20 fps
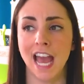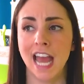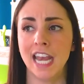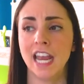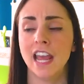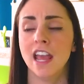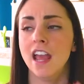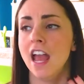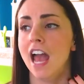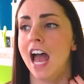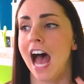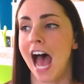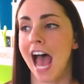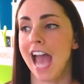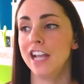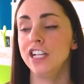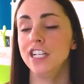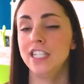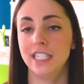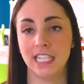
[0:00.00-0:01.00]
And
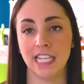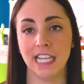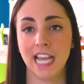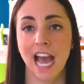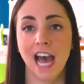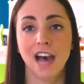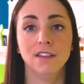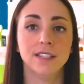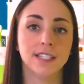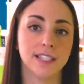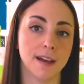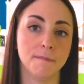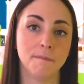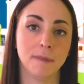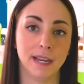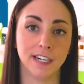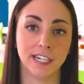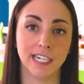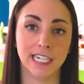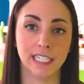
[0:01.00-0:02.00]
I could see how some
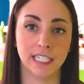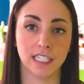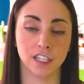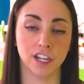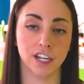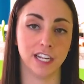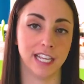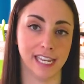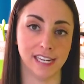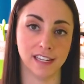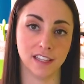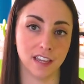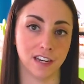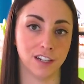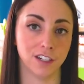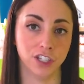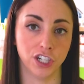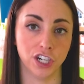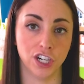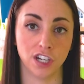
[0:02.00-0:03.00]
parents could get a
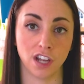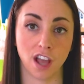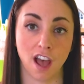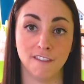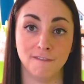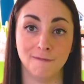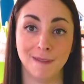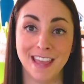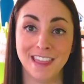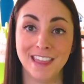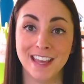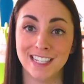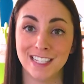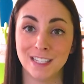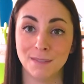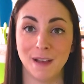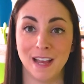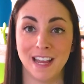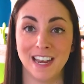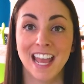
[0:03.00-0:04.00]
little turned off by
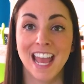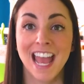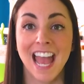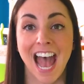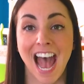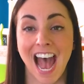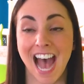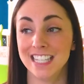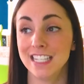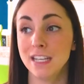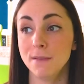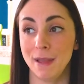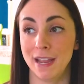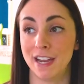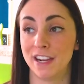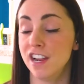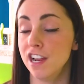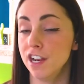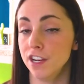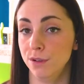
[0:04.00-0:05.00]
this, but as a
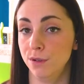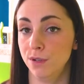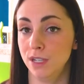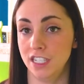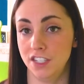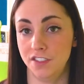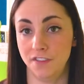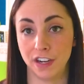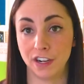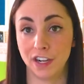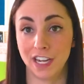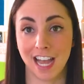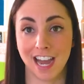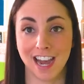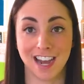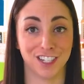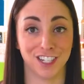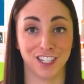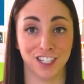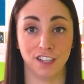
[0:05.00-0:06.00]
parent who is very
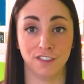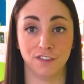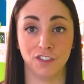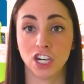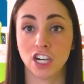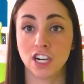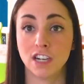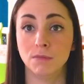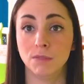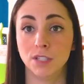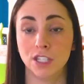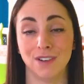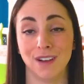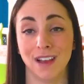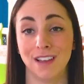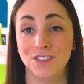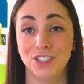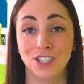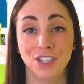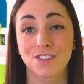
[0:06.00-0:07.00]
conscious of germs, you know,
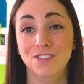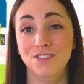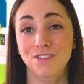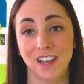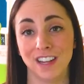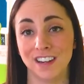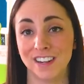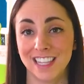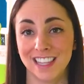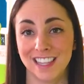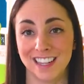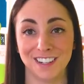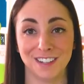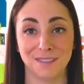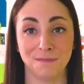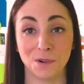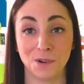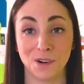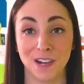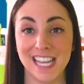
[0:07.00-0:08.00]
I have 2 very
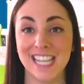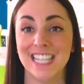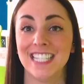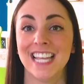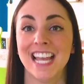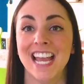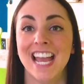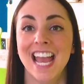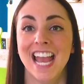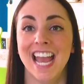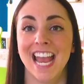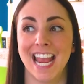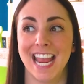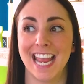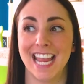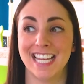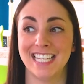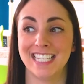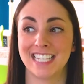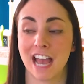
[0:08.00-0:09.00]
little boys,
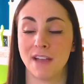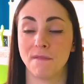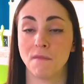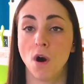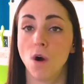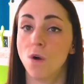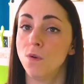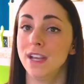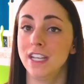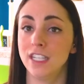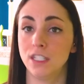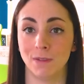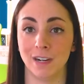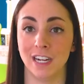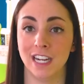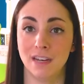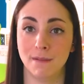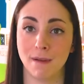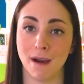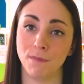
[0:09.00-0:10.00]
and I'm always
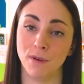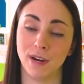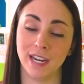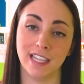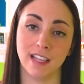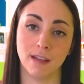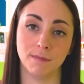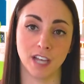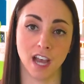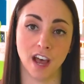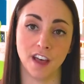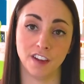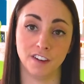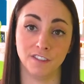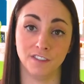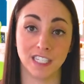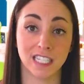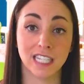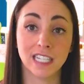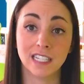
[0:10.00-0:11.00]
worried about bringing them to other
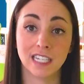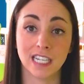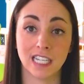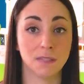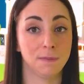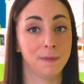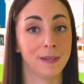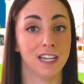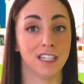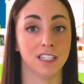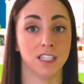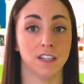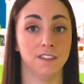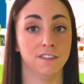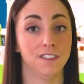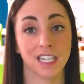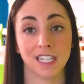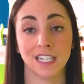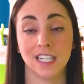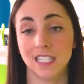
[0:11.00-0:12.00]
facilities because
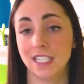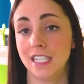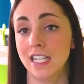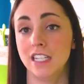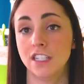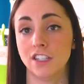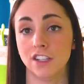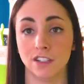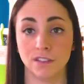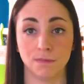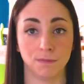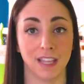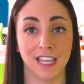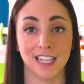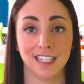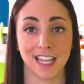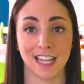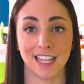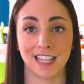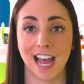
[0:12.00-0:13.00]
of sicknesses or
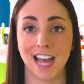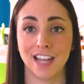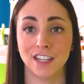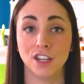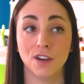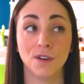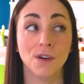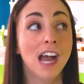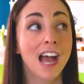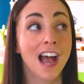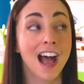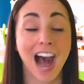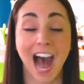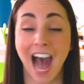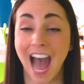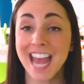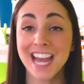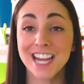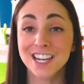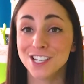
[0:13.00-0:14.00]
things like that. So
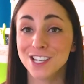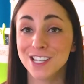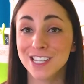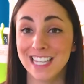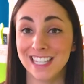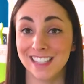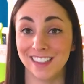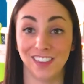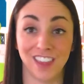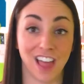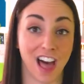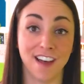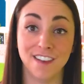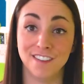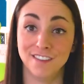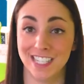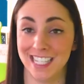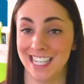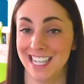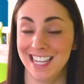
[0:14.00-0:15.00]
I actually
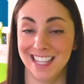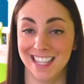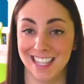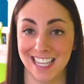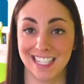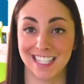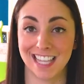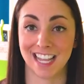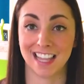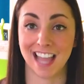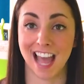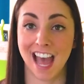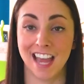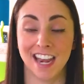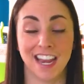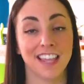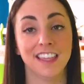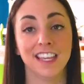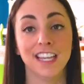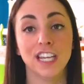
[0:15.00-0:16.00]
love seeing things like that,
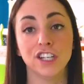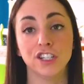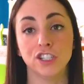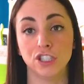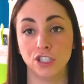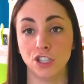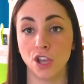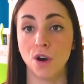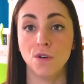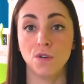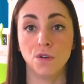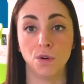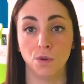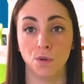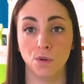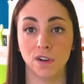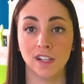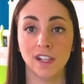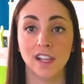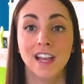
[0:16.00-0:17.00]
and I think it's so
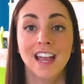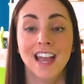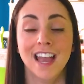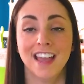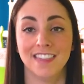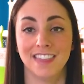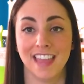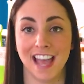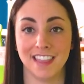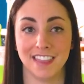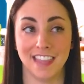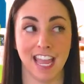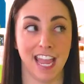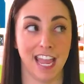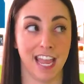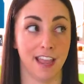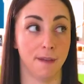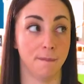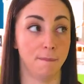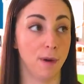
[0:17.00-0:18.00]
cool that
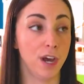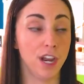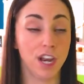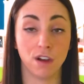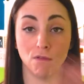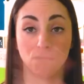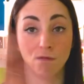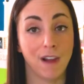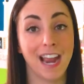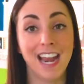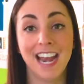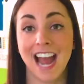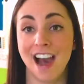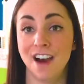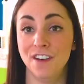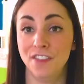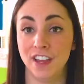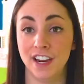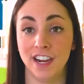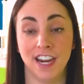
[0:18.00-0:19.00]
they put it right
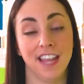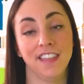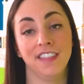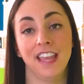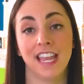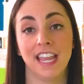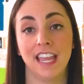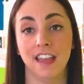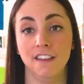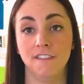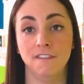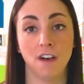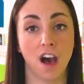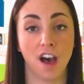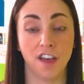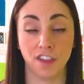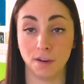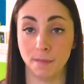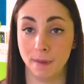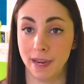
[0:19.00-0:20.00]
out there and they give
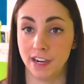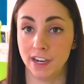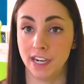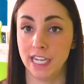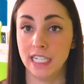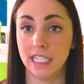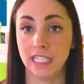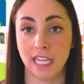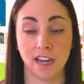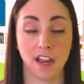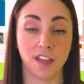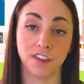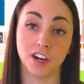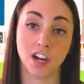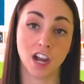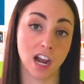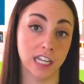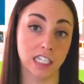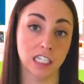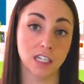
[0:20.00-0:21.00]
other parents and other
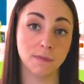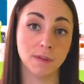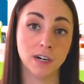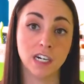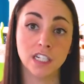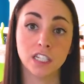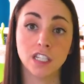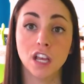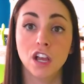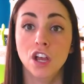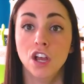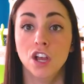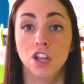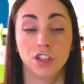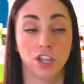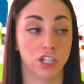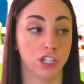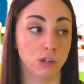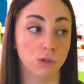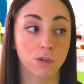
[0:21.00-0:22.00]
customers
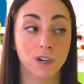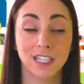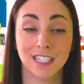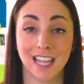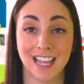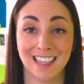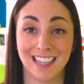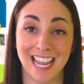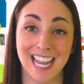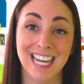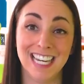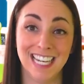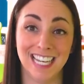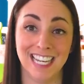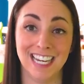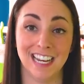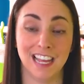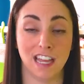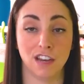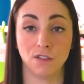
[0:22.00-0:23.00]
the tools that they
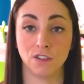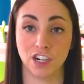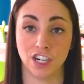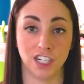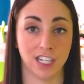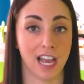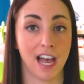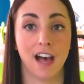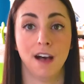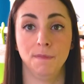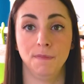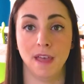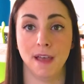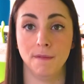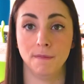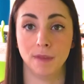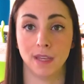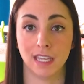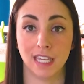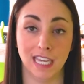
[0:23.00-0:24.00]
need in order to help
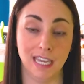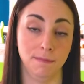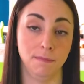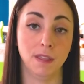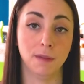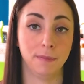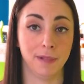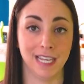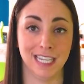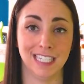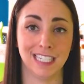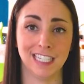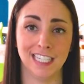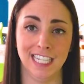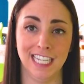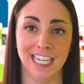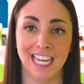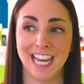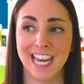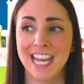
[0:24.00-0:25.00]
them keep the place
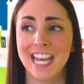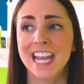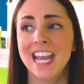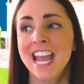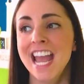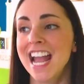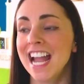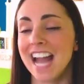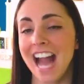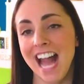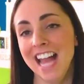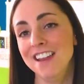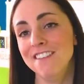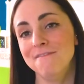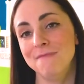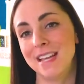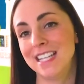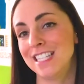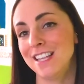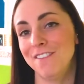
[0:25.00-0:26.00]
clean. And it kind
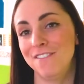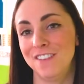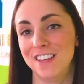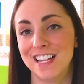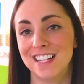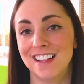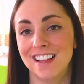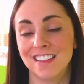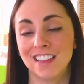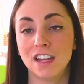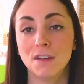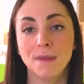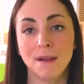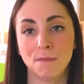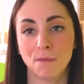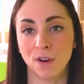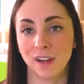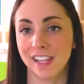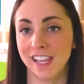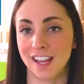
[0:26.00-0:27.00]
of makes it feel a little
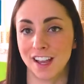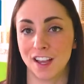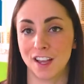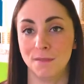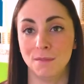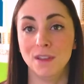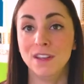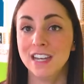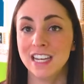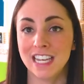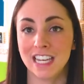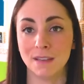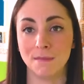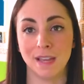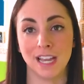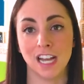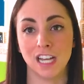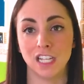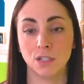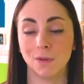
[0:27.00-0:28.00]
bit more like a community
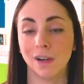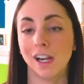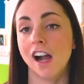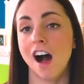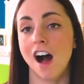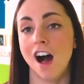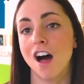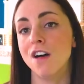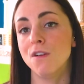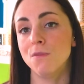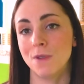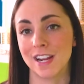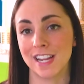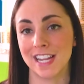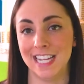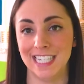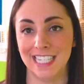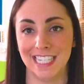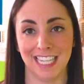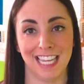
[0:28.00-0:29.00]
because we're all
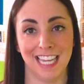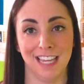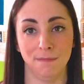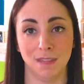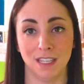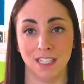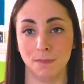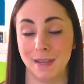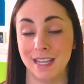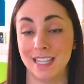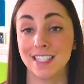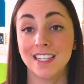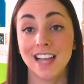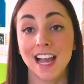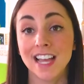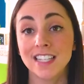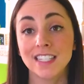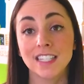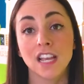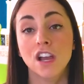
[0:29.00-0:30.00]
working to keep the space
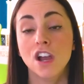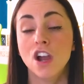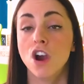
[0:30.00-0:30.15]
nice.